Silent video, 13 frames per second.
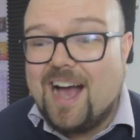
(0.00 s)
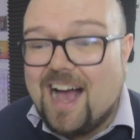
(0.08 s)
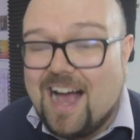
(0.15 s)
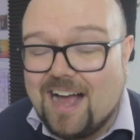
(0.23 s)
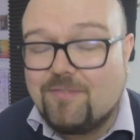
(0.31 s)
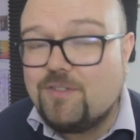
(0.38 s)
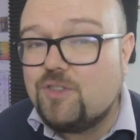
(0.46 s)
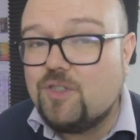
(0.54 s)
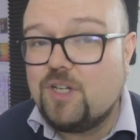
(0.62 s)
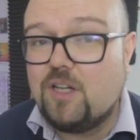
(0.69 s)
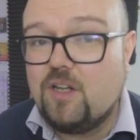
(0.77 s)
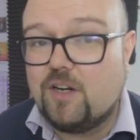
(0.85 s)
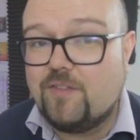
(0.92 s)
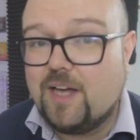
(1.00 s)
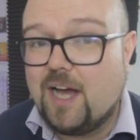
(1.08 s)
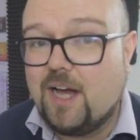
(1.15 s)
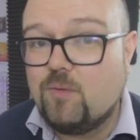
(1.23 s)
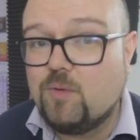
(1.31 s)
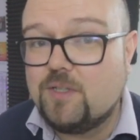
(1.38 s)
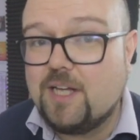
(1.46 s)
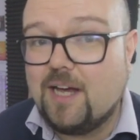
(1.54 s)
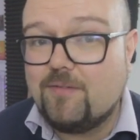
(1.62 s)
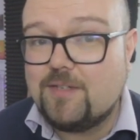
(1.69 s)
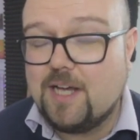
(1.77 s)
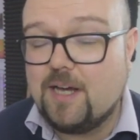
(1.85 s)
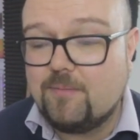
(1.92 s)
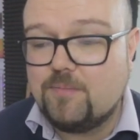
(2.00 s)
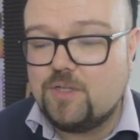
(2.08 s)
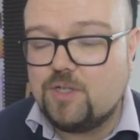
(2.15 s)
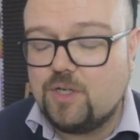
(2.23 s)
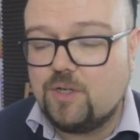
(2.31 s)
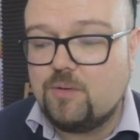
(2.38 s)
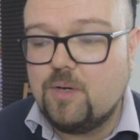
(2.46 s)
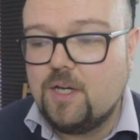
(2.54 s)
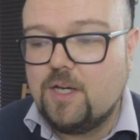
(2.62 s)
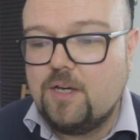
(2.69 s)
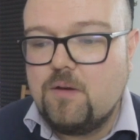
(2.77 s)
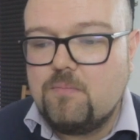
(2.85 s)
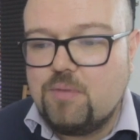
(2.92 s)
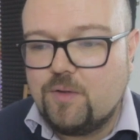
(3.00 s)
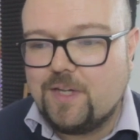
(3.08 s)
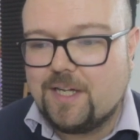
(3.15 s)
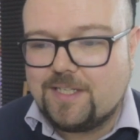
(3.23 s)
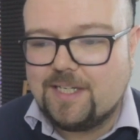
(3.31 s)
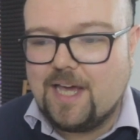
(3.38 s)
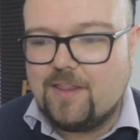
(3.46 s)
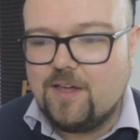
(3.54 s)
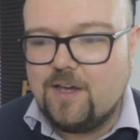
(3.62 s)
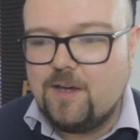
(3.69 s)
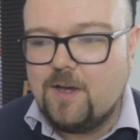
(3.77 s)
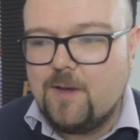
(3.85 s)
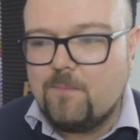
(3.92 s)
I haven't done a lot of that. I want to have time to put that together,